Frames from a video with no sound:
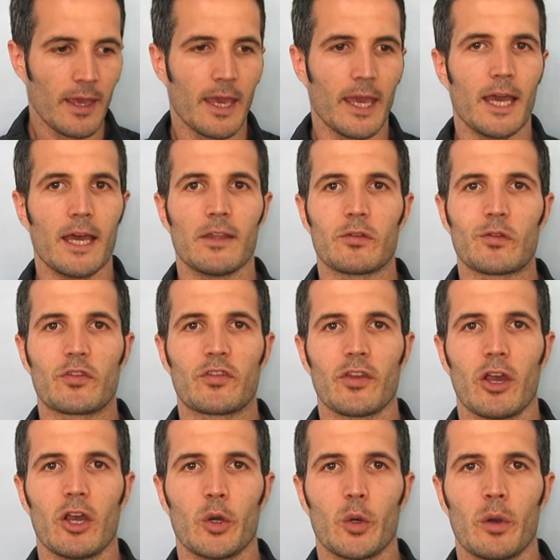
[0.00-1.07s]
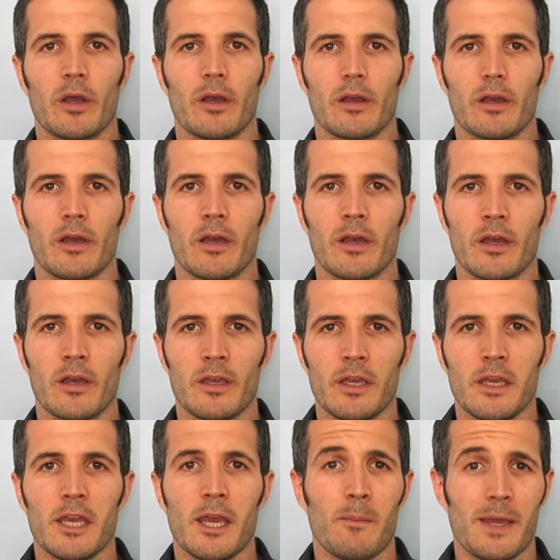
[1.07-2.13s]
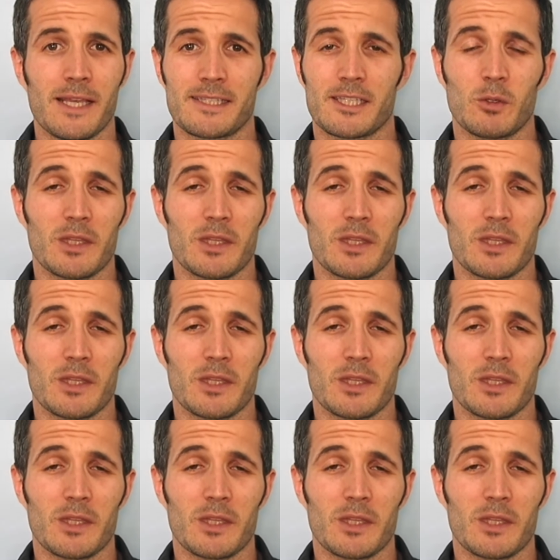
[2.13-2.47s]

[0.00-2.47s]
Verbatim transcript: And so, basically